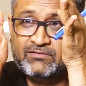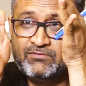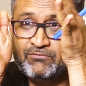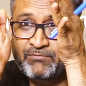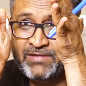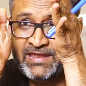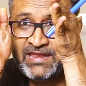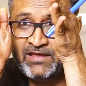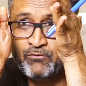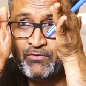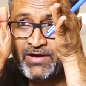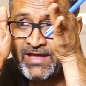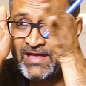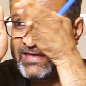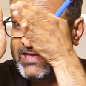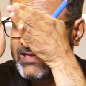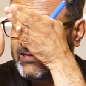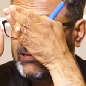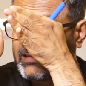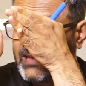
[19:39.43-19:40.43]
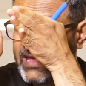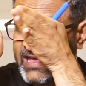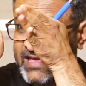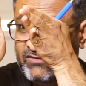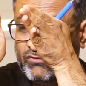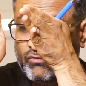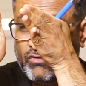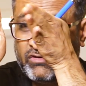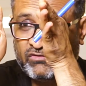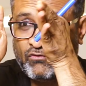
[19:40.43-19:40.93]
meaning where his
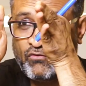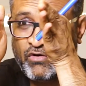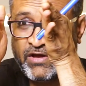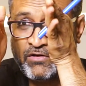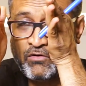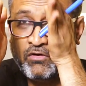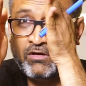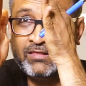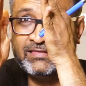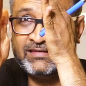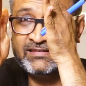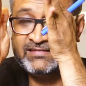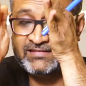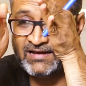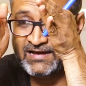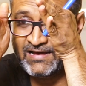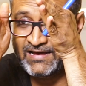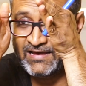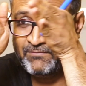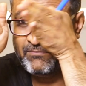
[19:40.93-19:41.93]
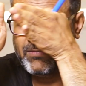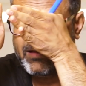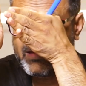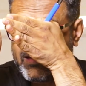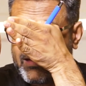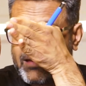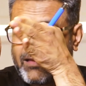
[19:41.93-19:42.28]
gaze was going all the time,